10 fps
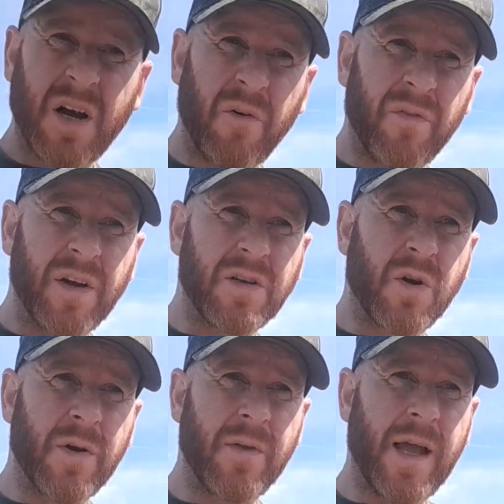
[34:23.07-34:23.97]
I don't think there's
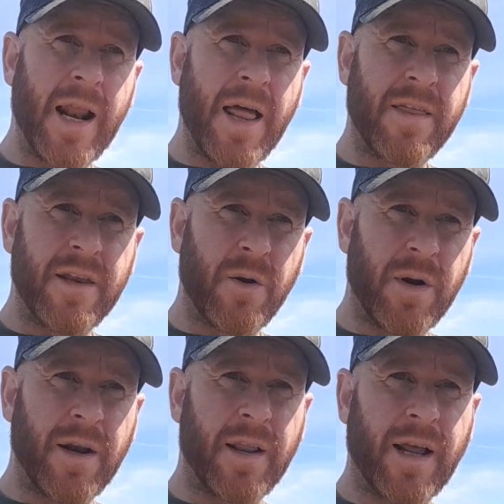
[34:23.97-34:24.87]
going to be anything
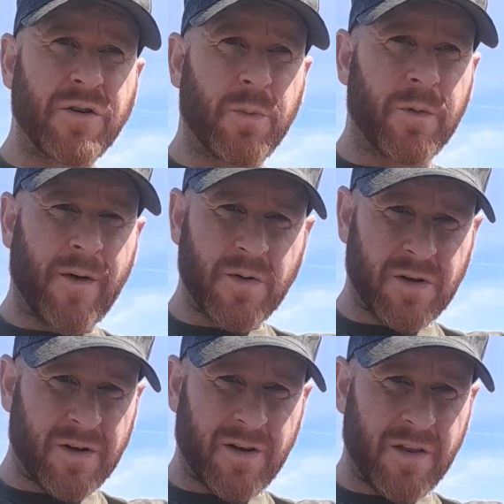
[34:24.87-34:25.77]
doing in the next couple of hours
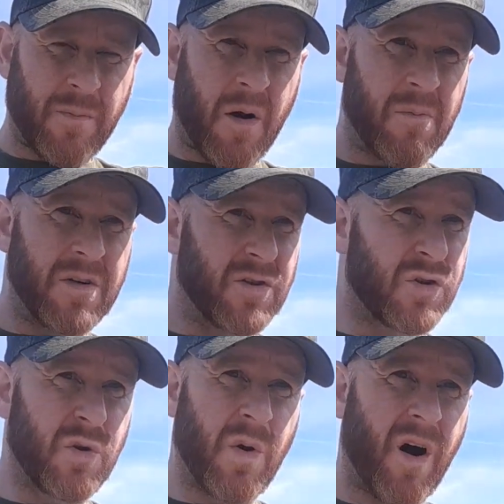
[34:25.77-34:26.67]
on the bottom. It's
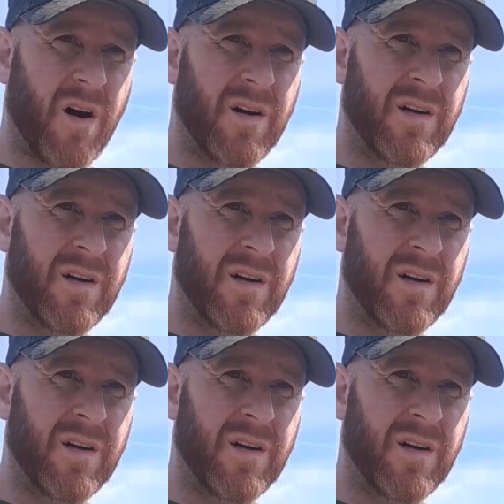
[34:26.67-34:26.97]
just too hot.